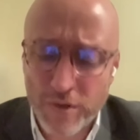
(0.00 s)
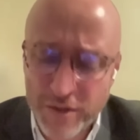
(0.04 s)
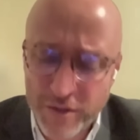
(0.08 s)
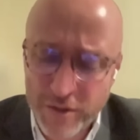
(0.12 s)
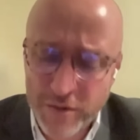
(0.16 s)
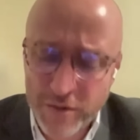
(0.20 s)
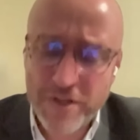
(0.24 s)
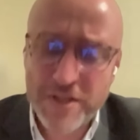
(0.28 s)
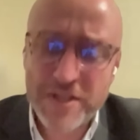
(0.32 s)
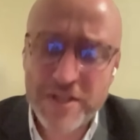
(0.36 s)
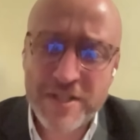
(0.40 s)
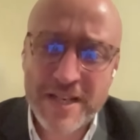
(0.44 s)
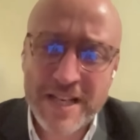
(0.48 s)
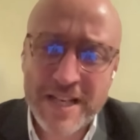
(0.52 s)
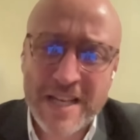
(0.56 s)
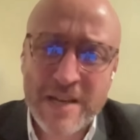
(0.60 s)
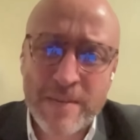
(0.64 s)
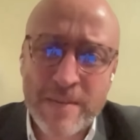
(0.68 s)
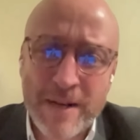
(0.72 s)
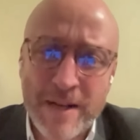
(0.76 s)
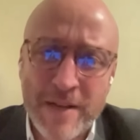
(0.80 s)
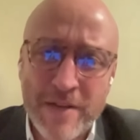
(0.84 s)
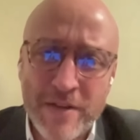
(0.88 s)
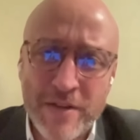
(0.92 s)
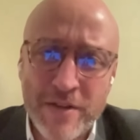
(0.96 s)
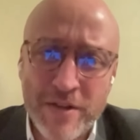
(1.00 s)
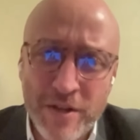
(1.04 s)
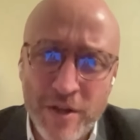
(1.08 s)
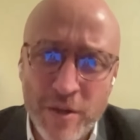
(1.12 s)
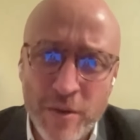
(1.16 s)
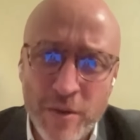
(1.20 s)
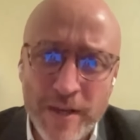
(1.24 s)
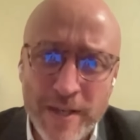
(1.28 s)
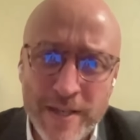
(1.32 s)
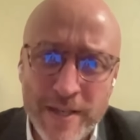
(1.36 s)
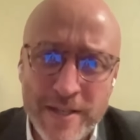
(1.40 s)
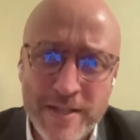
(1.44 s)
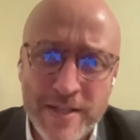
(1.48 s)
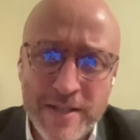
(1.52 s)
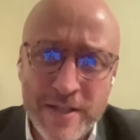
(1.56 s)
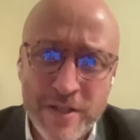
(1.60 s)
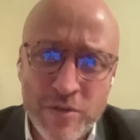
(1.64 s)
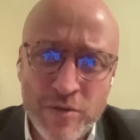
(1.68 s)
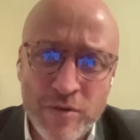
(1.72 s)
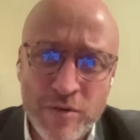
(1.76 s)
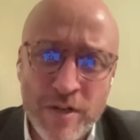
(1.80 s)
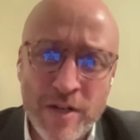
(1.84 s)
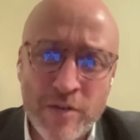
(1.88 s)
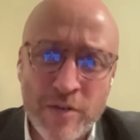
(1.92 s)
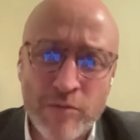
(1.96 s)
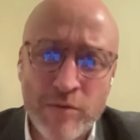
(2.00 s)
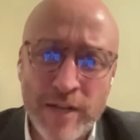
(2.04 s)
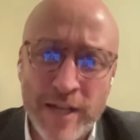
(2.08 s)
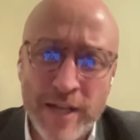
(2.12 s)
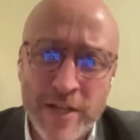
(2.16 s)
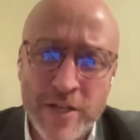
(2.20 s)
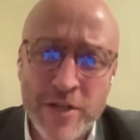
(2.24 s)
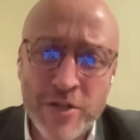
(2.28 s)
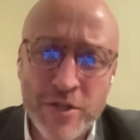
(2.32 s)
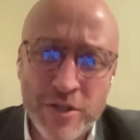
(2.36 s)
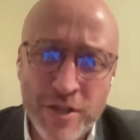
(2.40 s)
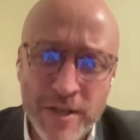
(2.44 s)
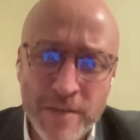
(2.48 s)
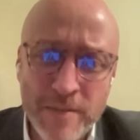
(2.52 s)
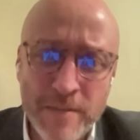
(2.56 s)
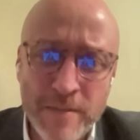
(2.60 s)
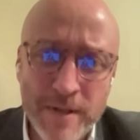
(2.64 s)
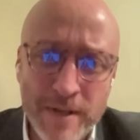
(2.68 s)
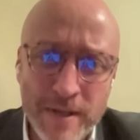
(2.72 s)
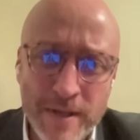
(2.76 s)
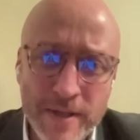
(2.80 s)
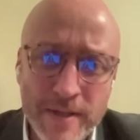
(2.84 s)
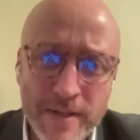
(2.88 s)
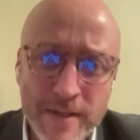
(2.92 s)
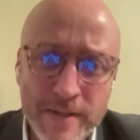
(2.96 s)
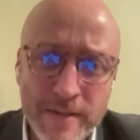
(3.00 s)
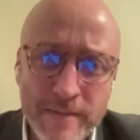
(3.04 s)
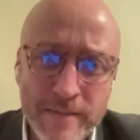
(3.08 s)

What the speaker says: What does all this say about the US-Israel relationship?